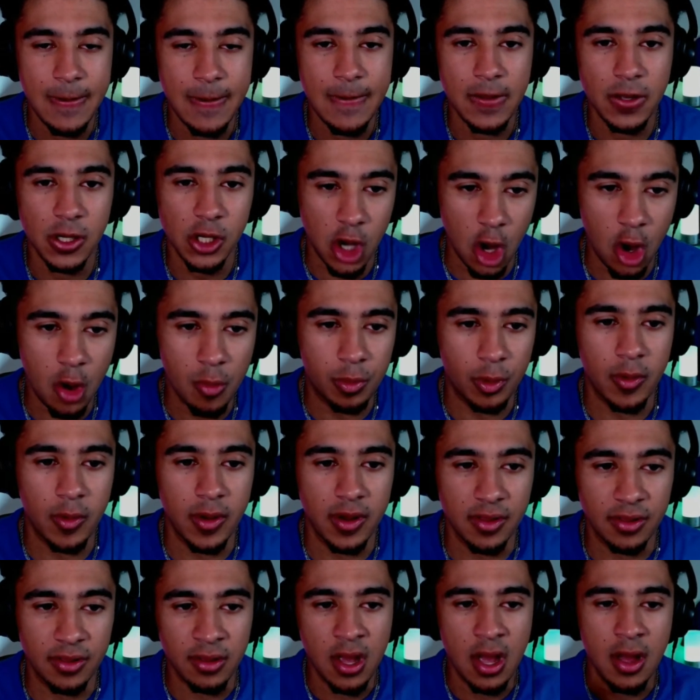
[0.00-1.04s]
go
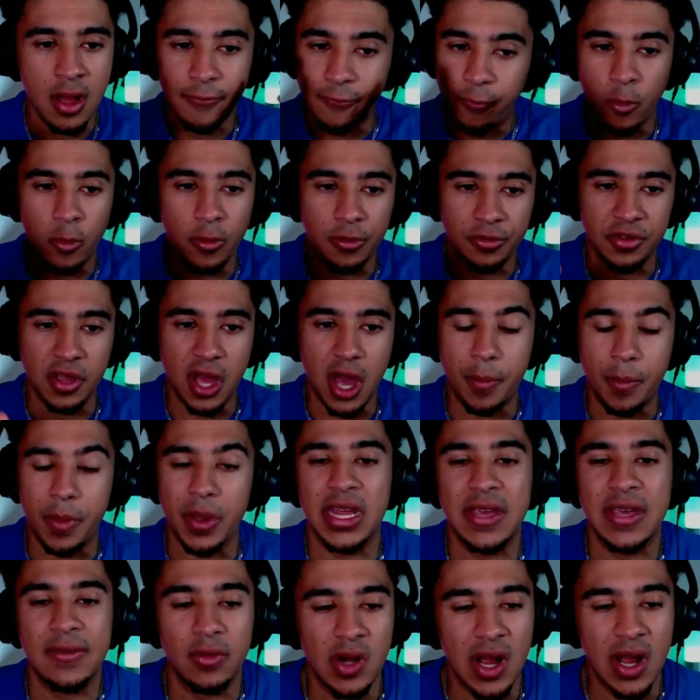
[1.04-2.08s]
Bruins, 4's up, and
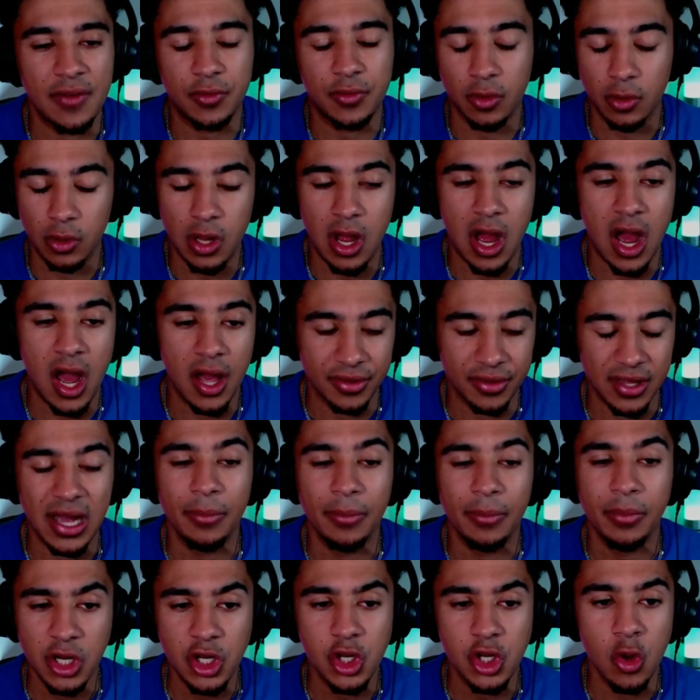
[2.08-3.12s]
even after a loss, I'm going
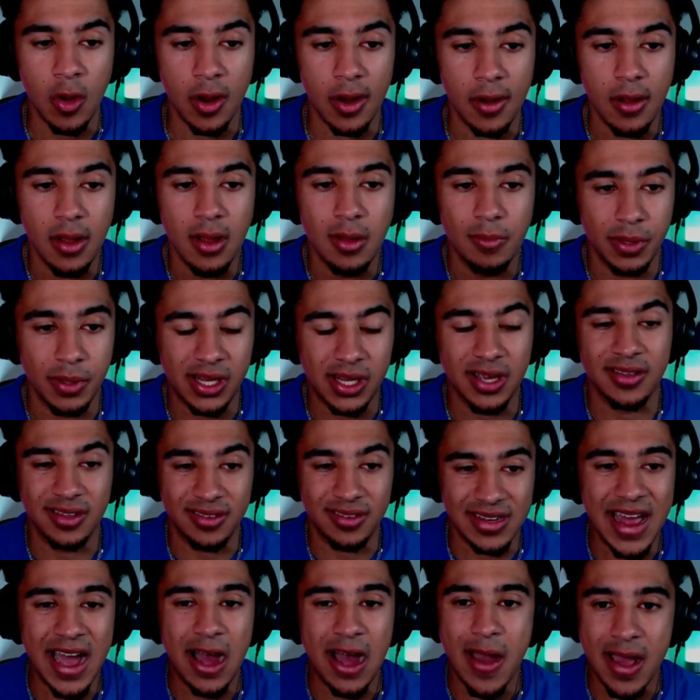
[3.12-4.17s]
to do it because it's
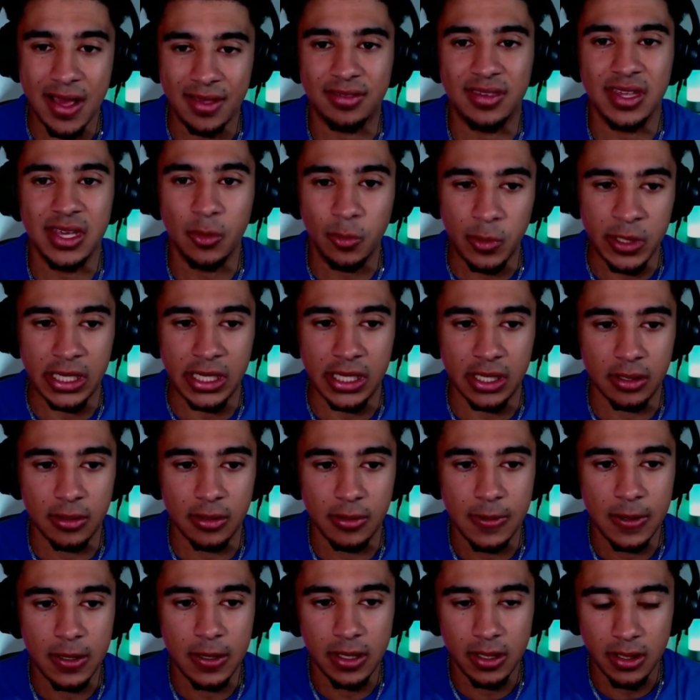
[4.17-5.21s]
now SC week.
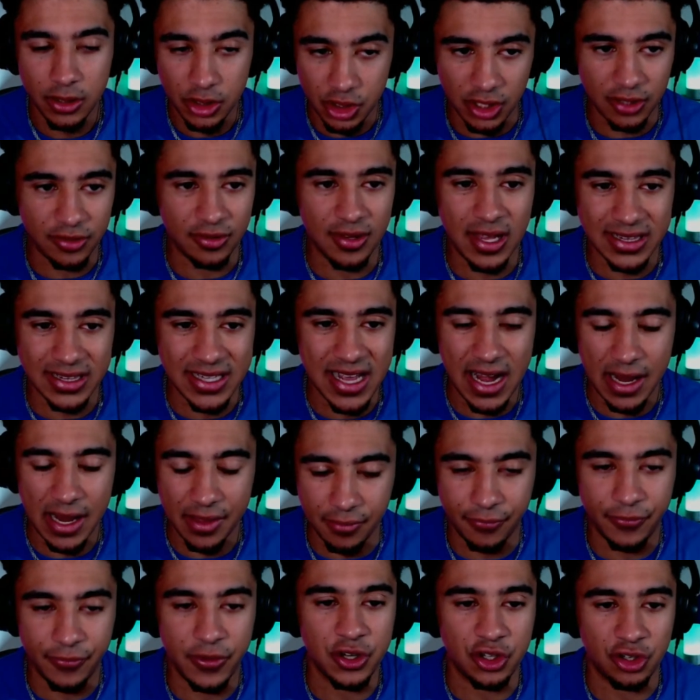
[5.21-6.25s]
Just like that, it's
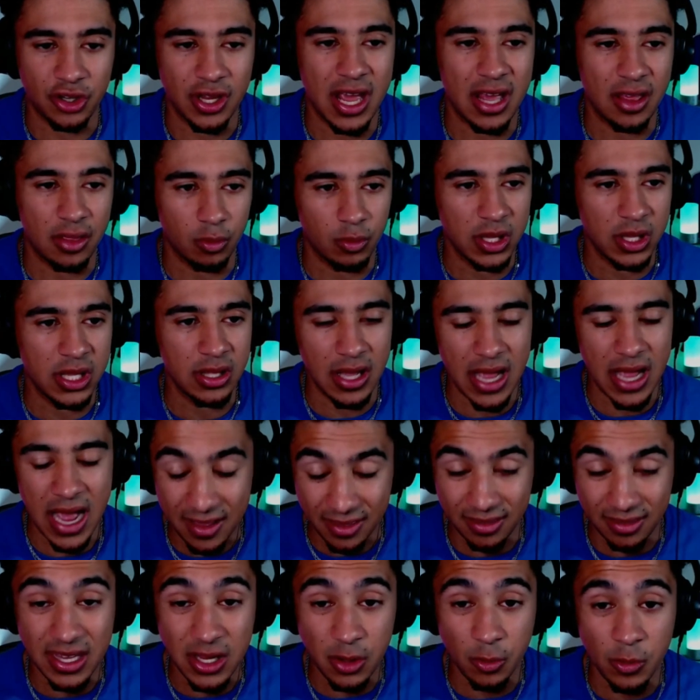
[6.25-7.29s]
officially
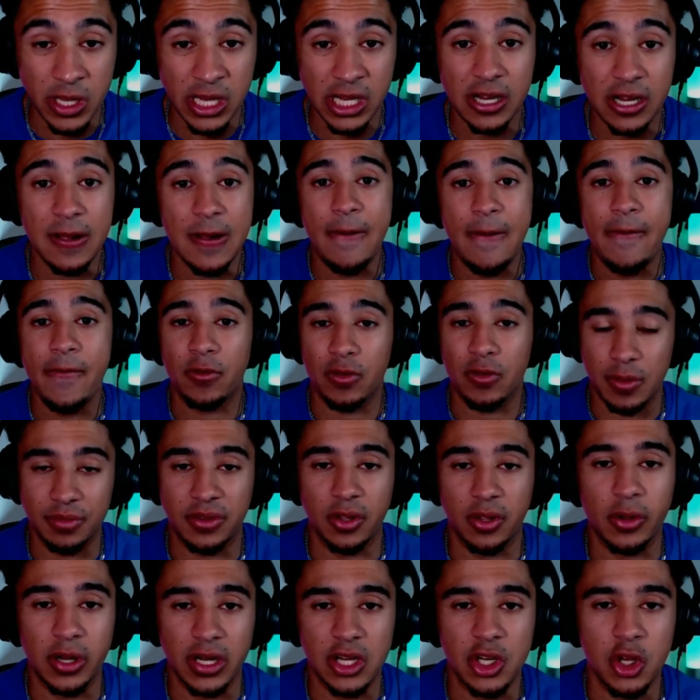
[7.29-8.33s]
SC week, so I'm still
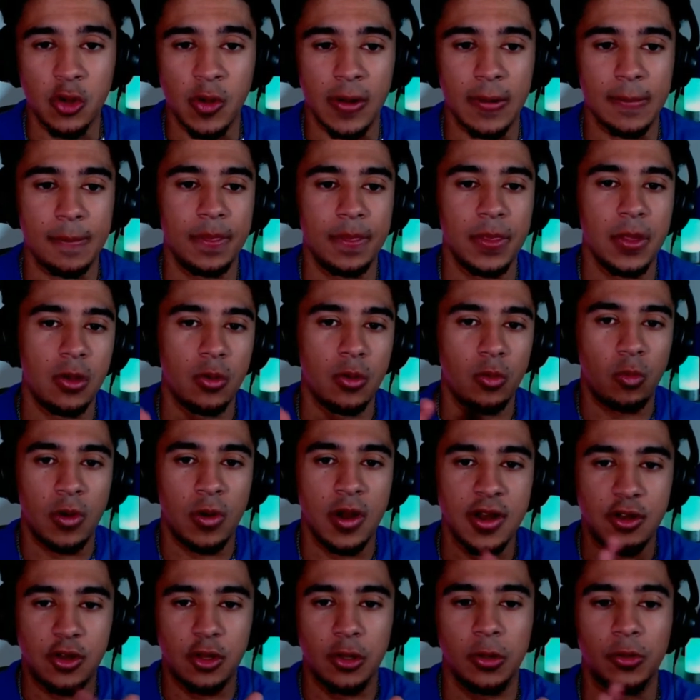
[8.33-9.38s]
going to do it. 1,
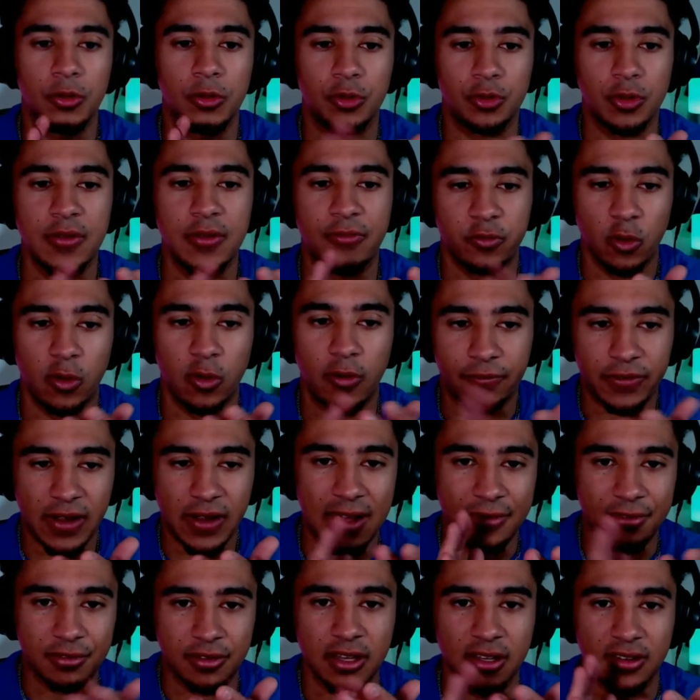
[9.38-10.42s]
2, 3, 4, 5,
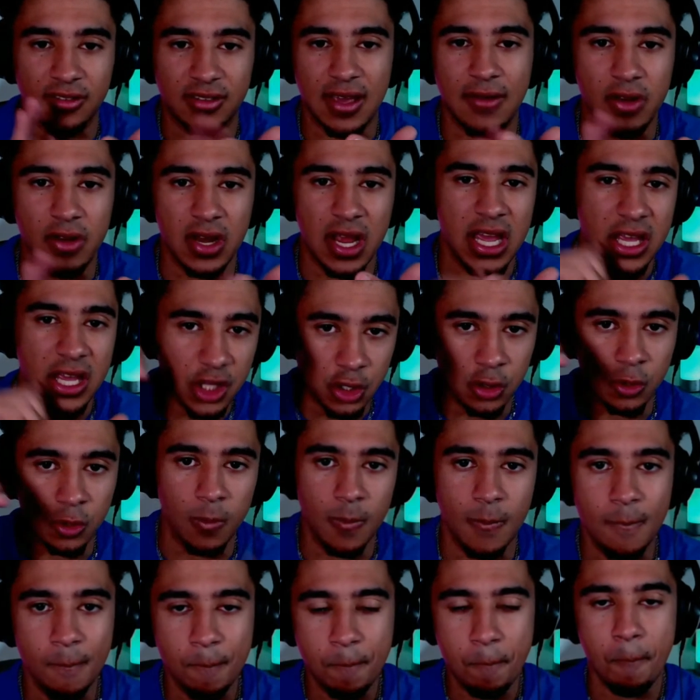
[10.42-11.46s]
6, 7, 8,
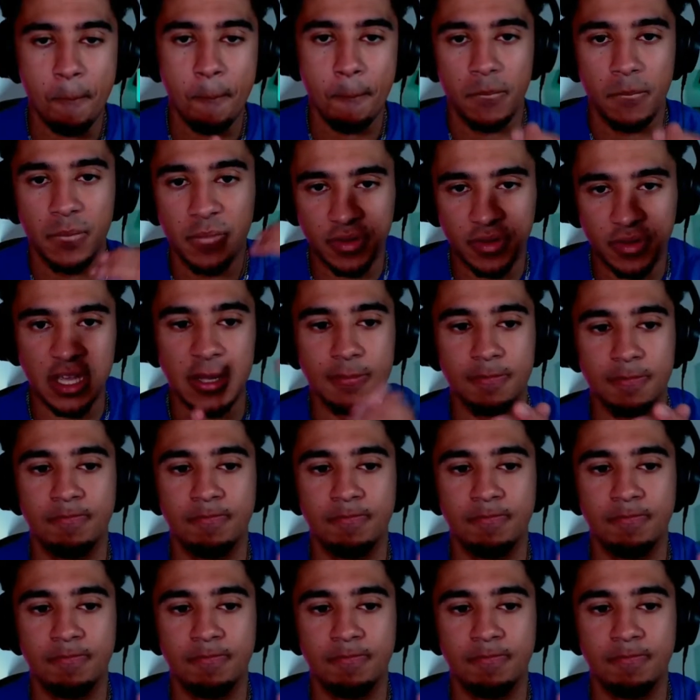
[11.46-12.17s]
UCLA.